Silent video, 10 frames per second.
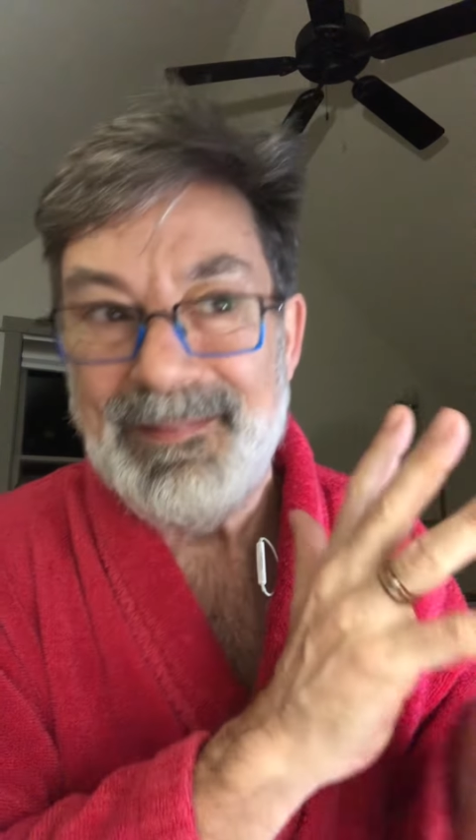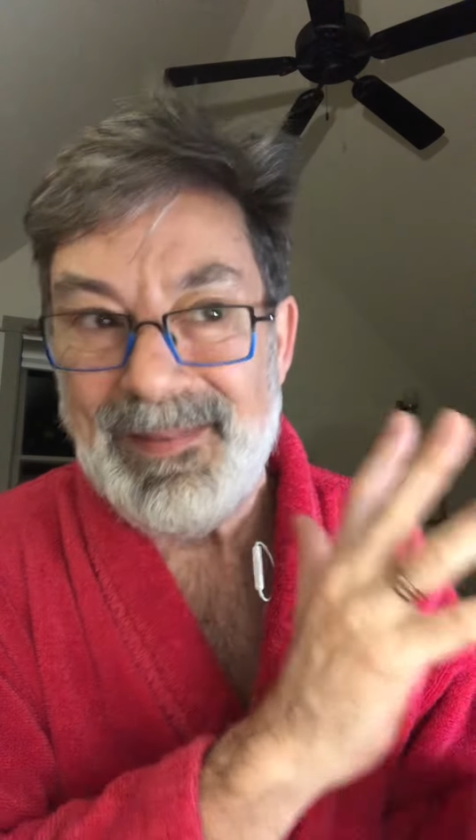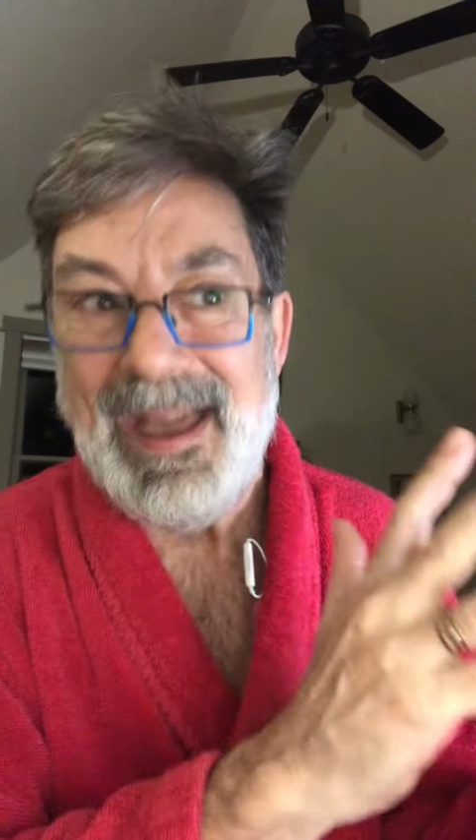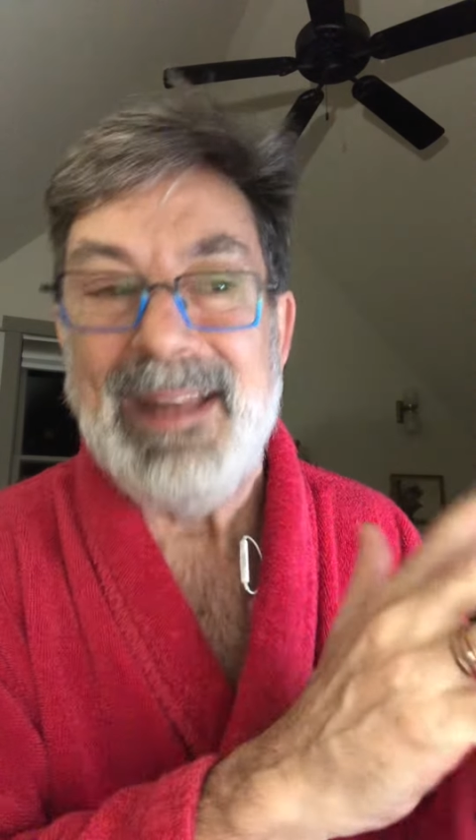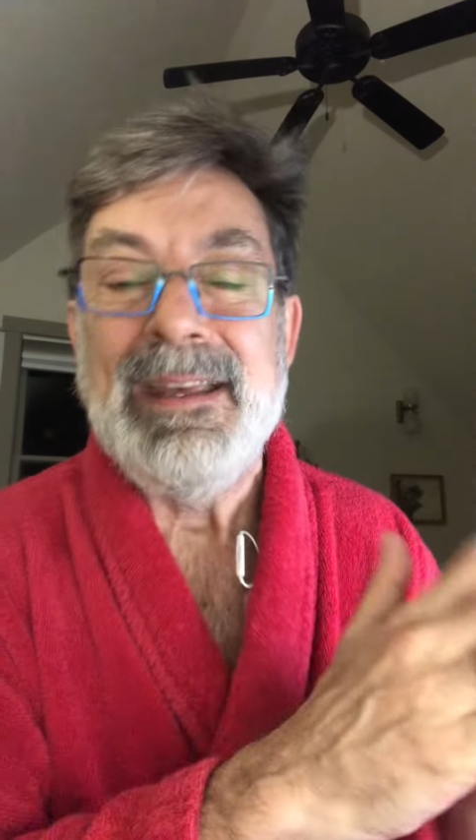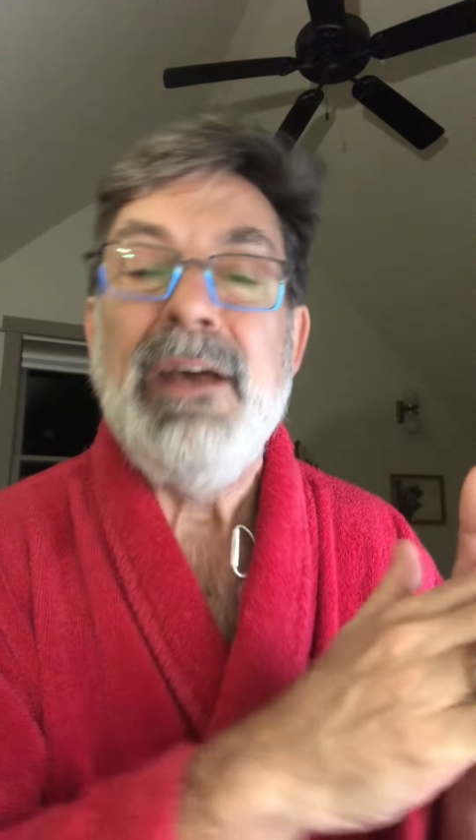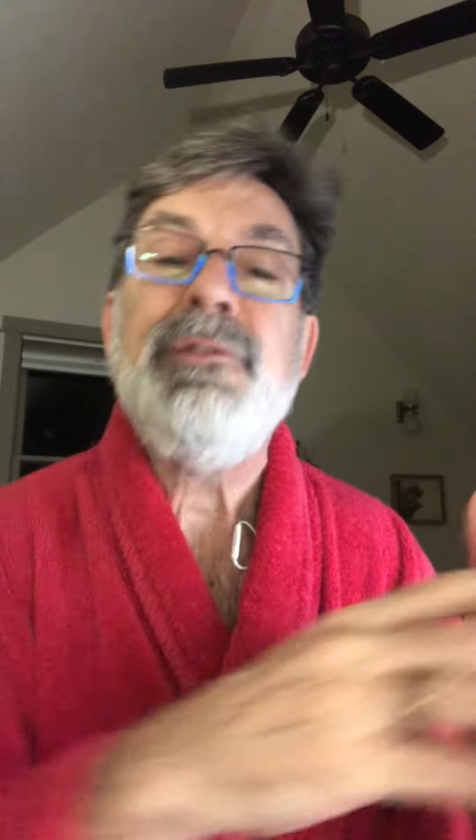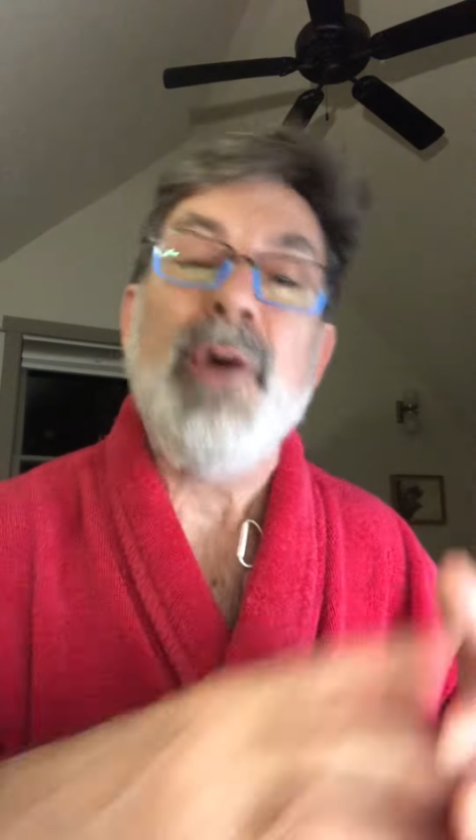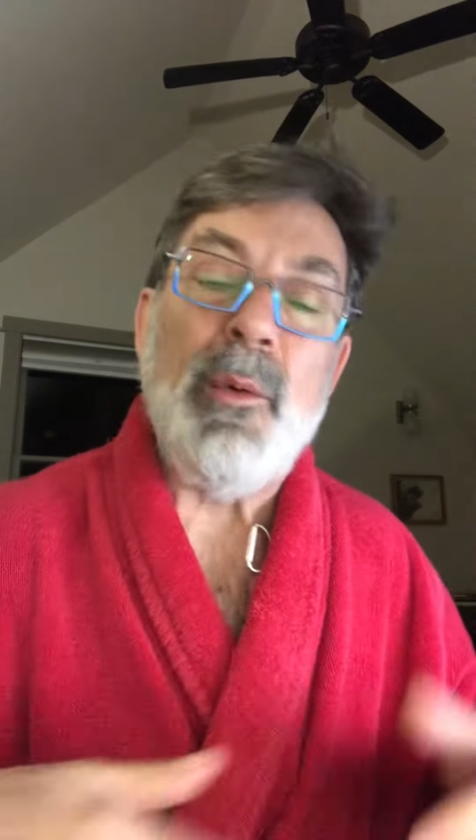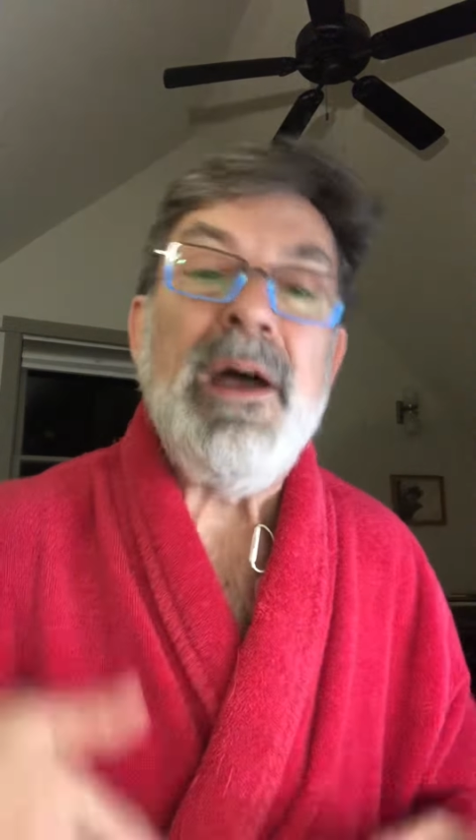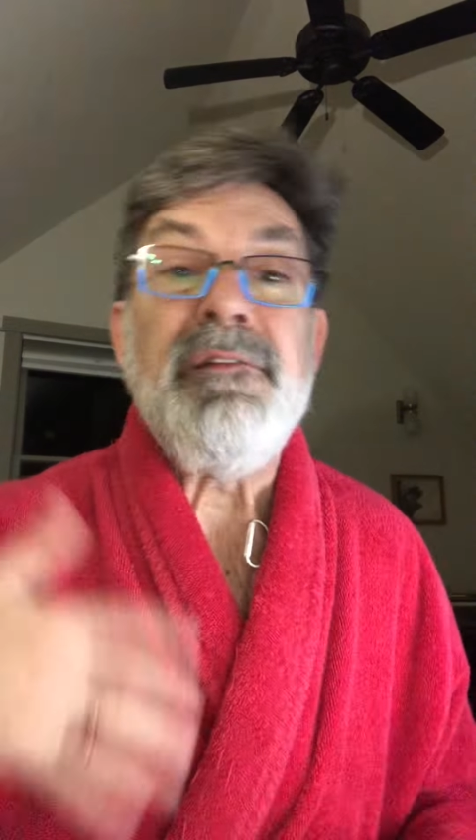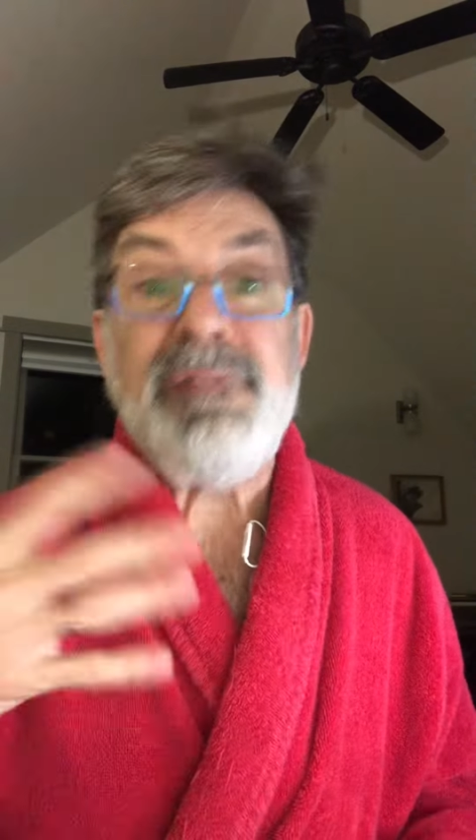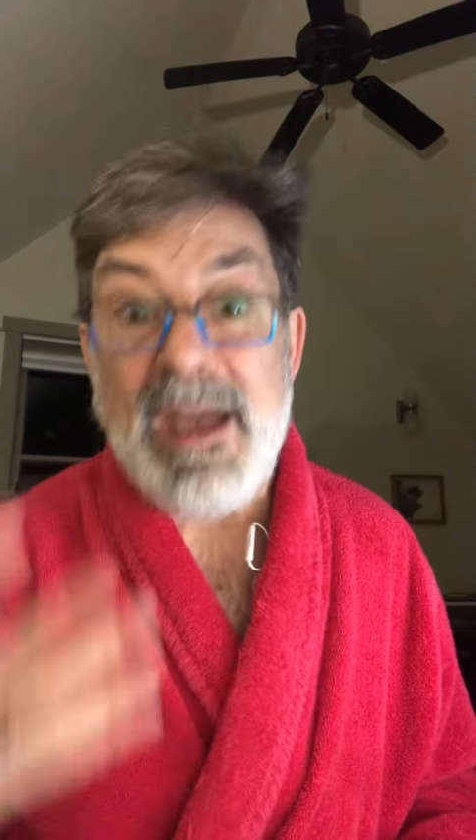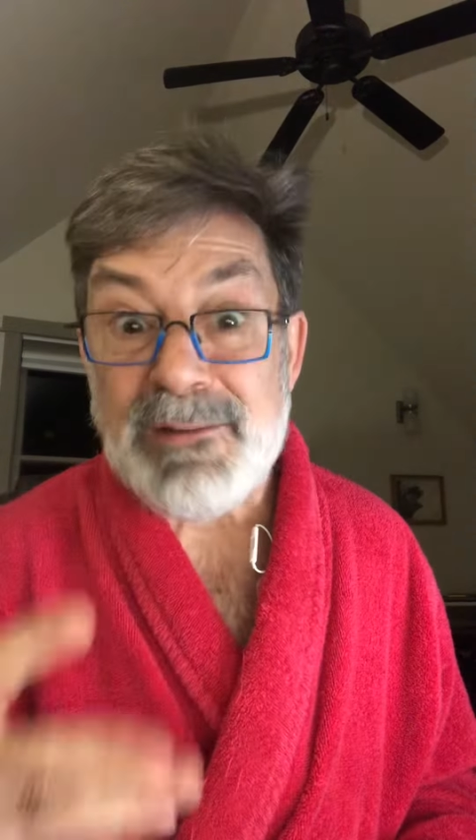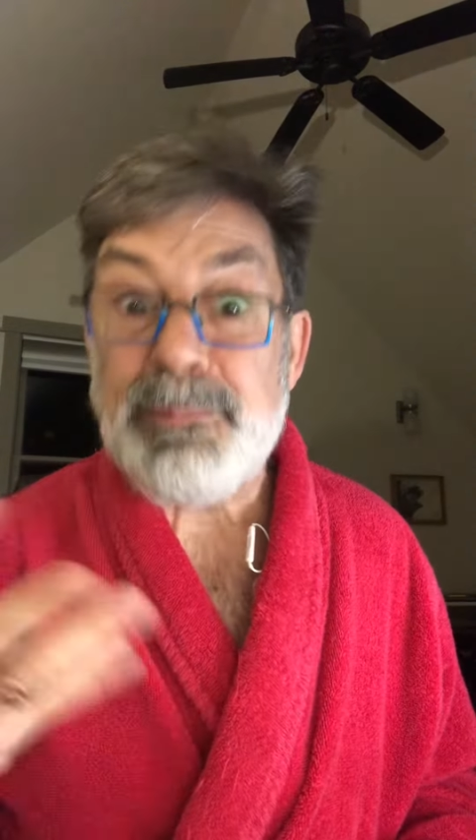that. So,
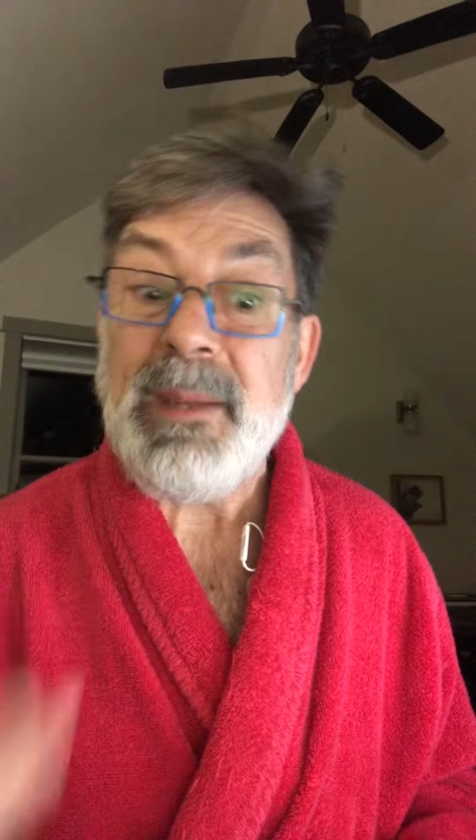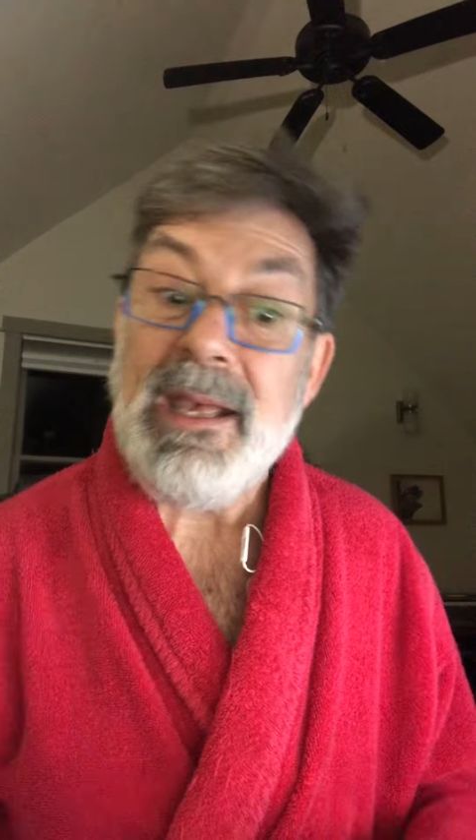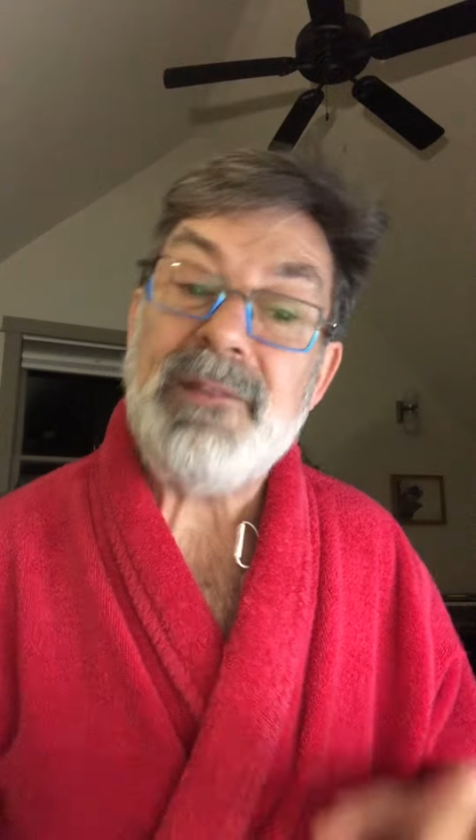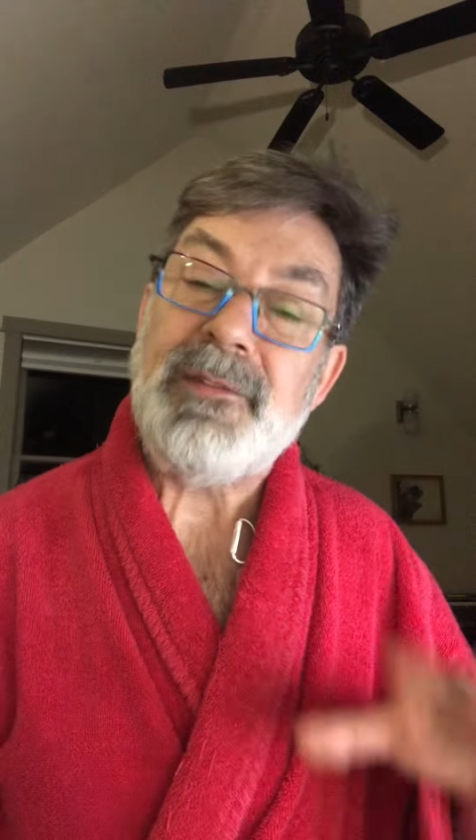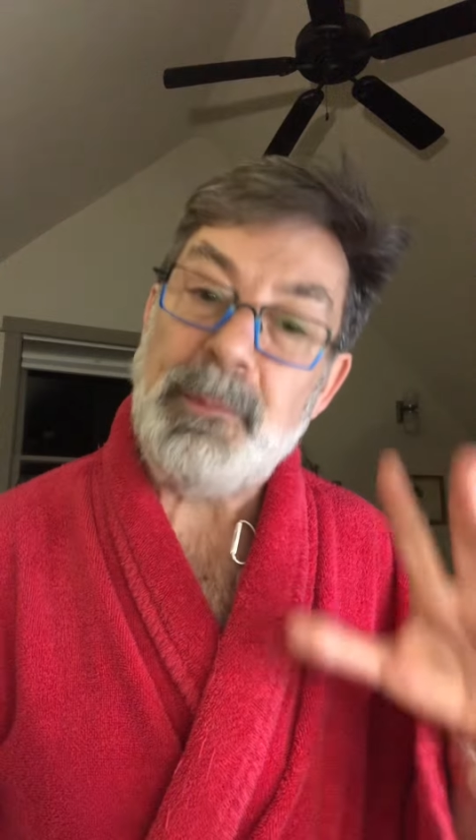fast pace,